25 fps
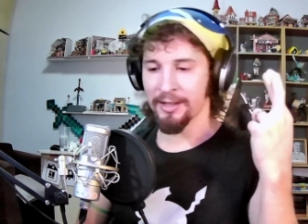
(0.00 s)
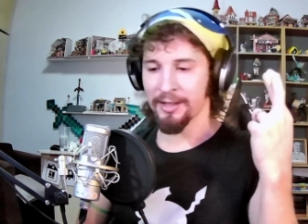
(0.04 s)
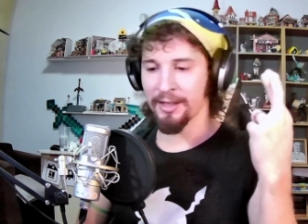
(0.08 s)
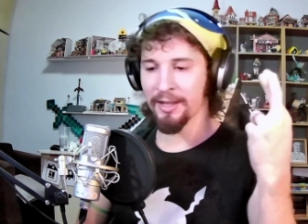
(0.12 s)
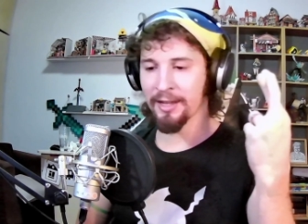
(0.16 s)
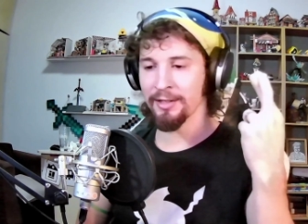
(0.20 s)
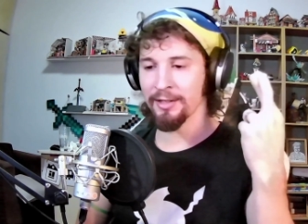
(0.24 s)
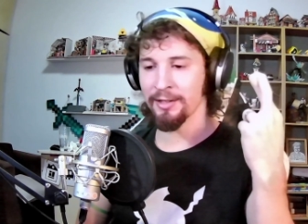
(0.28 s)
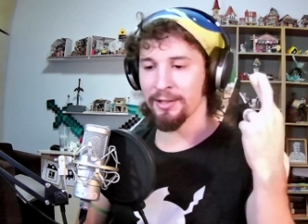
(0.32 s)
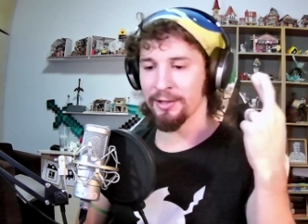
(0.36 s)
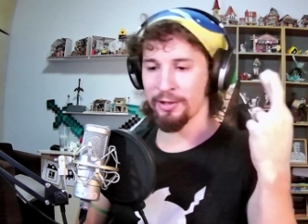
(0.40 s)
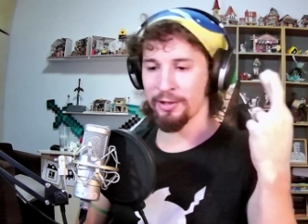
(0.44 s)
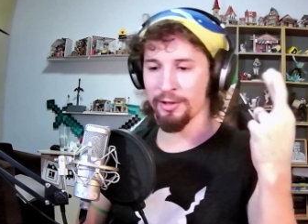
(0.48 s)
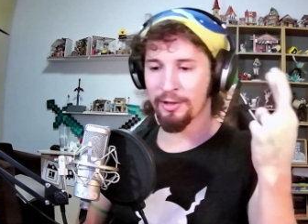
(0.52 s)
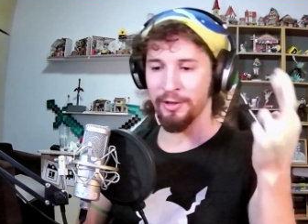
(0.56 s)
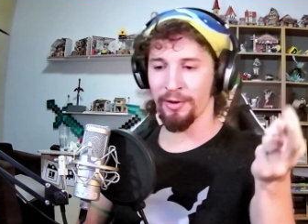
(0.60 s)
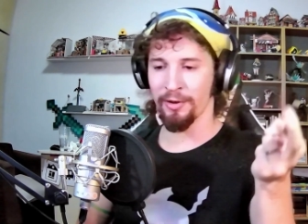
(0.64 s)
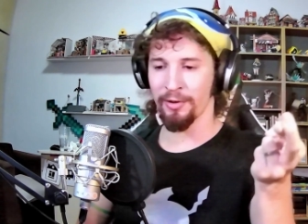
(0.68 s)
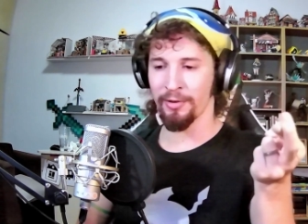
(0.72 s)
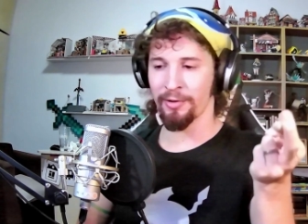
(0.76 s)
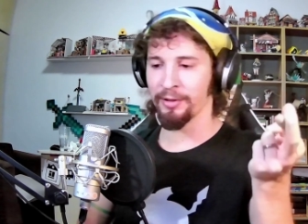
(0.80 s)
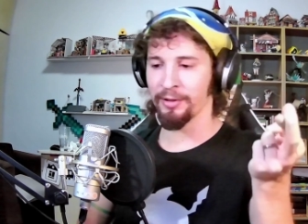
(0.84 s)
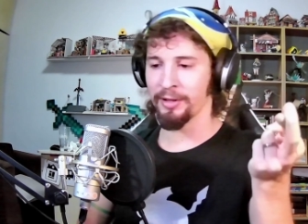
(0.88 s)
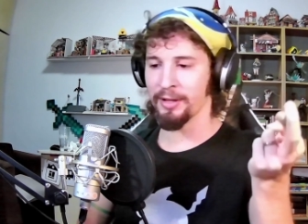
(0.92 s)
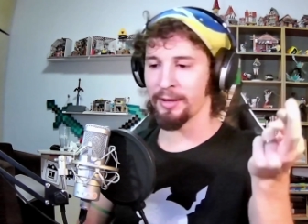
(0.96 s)
things should
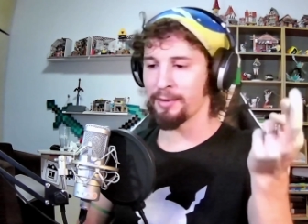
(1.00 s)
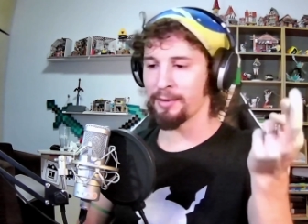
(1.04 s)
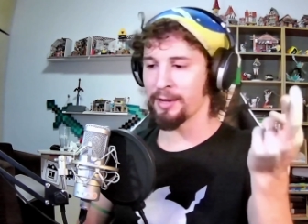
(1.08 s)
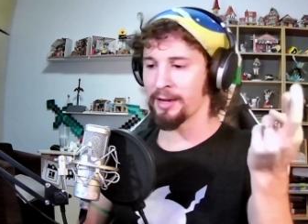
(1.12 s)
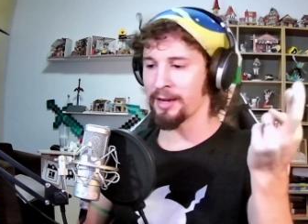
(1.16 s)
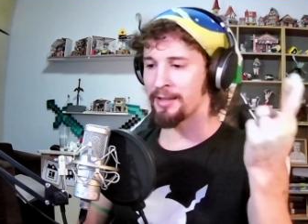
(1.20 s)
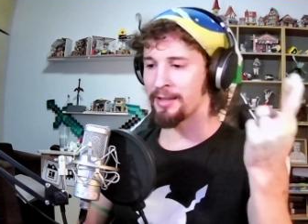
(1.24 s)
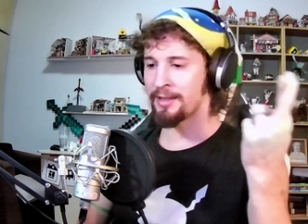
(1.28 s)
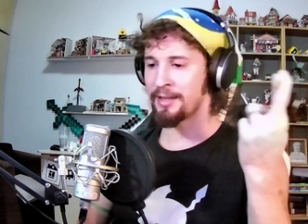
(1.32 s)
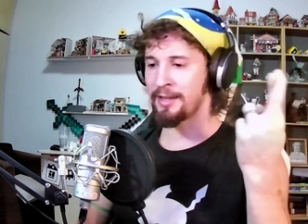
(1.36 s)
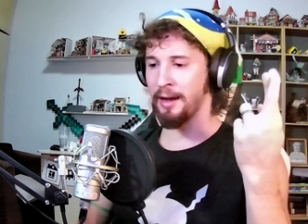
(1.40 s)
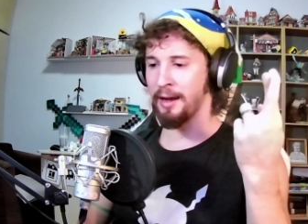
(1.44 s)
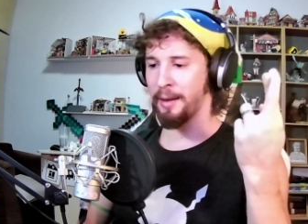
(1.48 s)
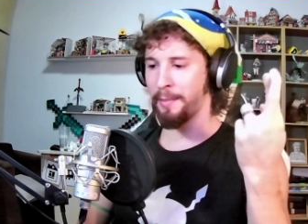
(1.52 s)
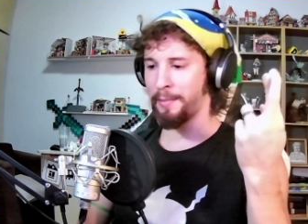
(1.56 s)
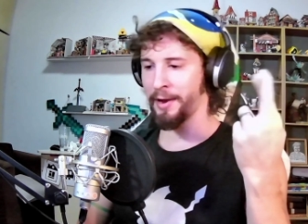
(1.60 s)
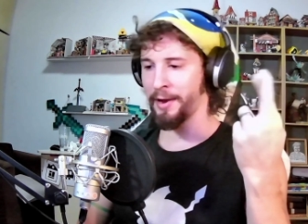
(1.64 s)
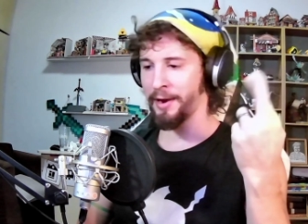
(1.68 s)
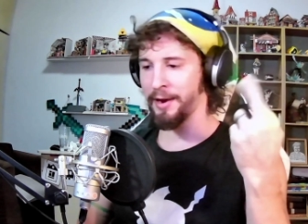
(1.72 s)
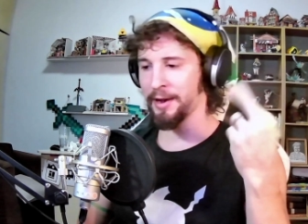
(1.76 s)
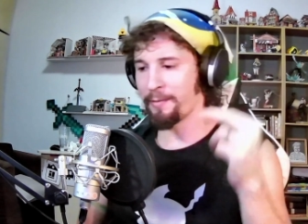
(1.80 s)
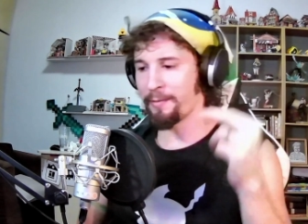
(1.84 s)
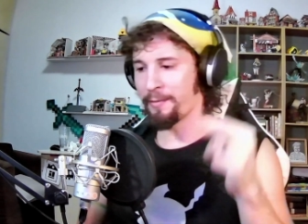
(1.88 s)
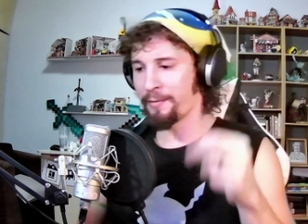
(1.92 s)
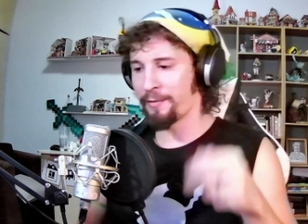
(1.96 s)
only be on the up
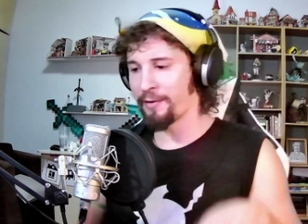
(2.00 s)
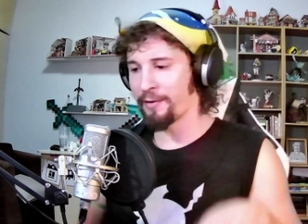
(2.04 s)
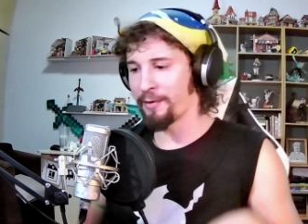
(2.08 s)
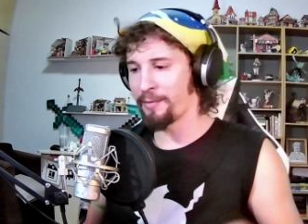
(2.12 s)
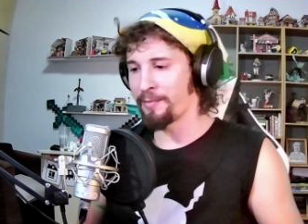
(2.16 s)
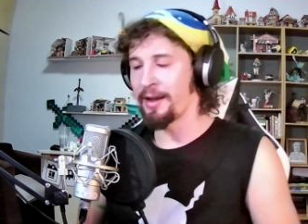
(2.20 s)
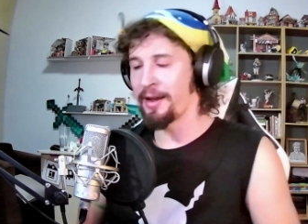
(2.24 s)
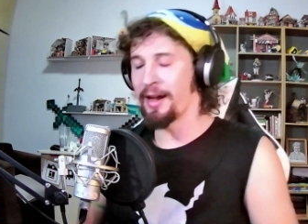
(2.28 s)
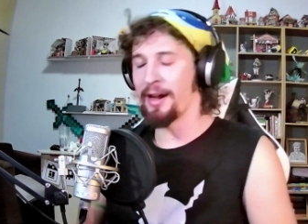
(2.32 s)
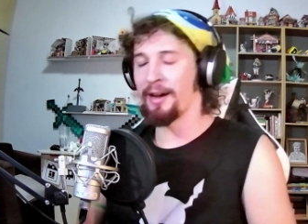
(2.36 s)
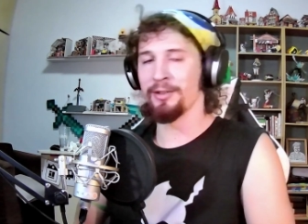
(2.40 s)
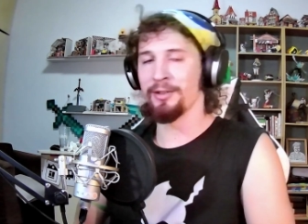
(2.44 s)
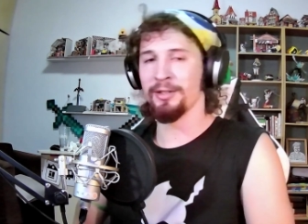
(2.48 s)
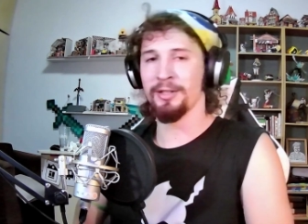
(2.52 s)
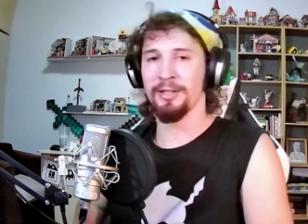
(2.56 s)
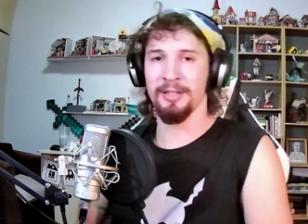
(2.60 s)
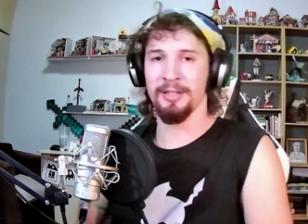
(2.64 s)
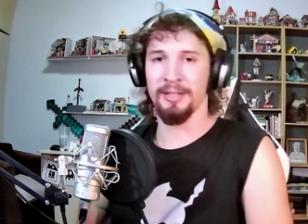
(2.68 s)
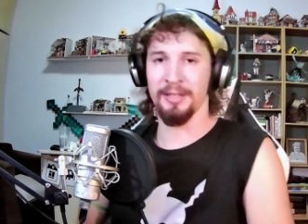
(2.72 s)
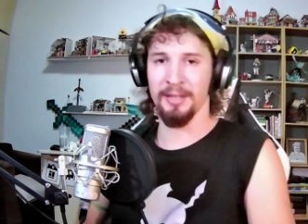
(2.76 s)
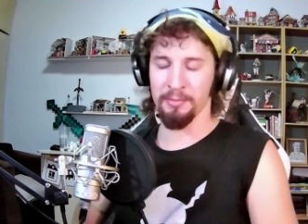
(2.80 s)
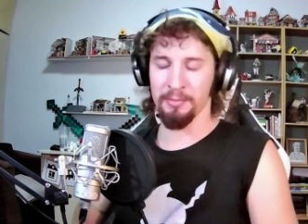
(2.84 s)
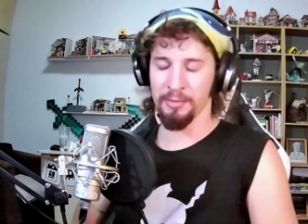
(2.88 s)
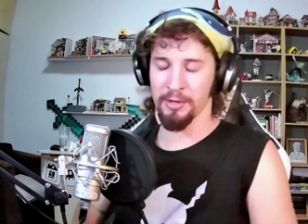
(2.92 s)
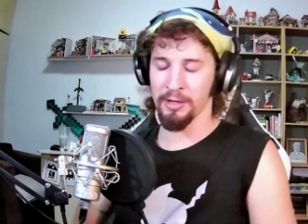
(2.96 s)
and up from now. She
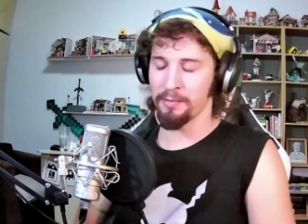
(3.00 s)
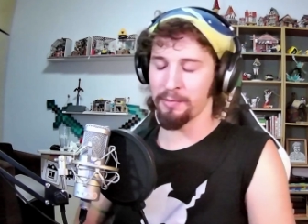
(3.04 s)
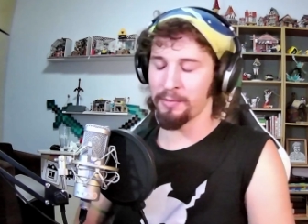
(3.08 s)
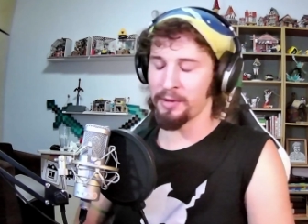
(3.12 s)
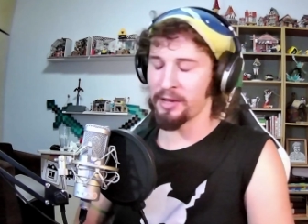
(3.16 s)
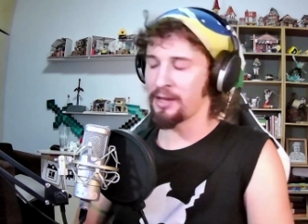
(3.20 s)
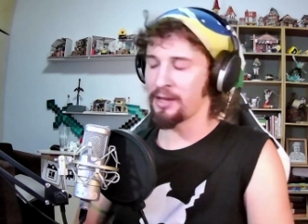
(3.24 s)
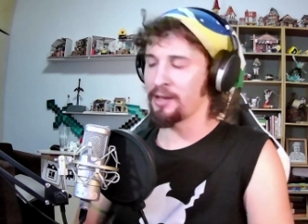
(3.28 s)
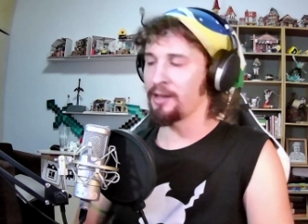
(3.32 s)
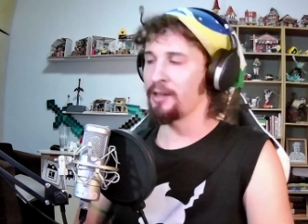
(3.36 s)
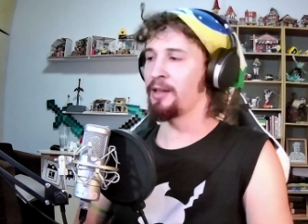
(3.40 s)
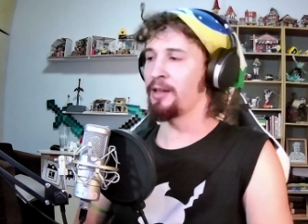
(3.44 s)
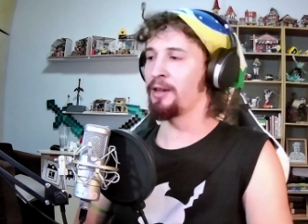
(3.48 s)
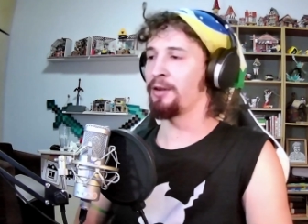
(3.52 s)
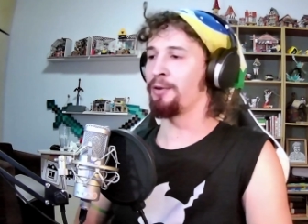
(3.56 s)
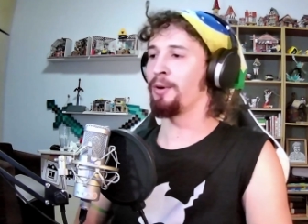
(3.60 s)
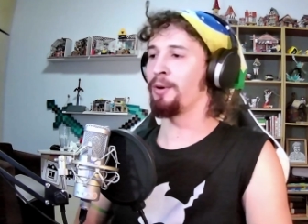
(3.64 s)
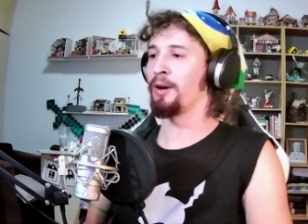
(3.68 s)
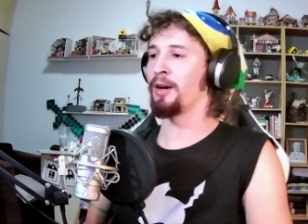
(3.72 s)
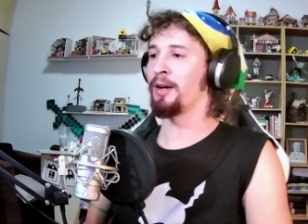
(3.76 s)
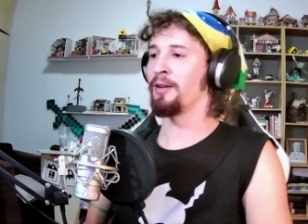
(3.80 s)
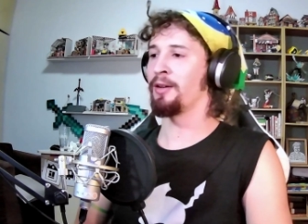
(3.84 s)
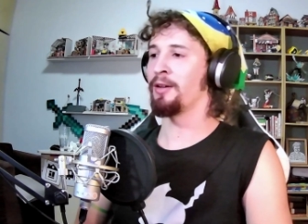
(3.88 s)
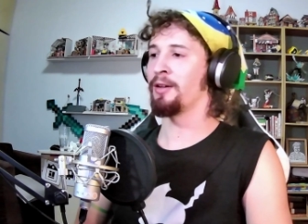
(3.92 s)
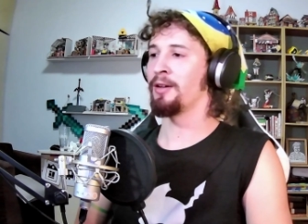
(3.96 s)
seems to be healing
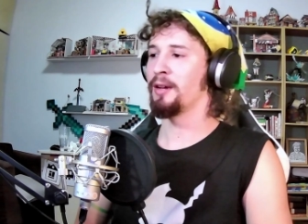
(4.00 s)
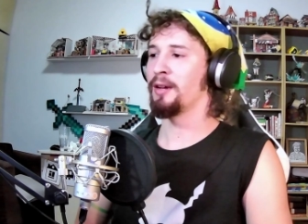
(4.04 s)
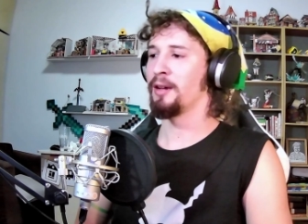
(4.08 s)
well.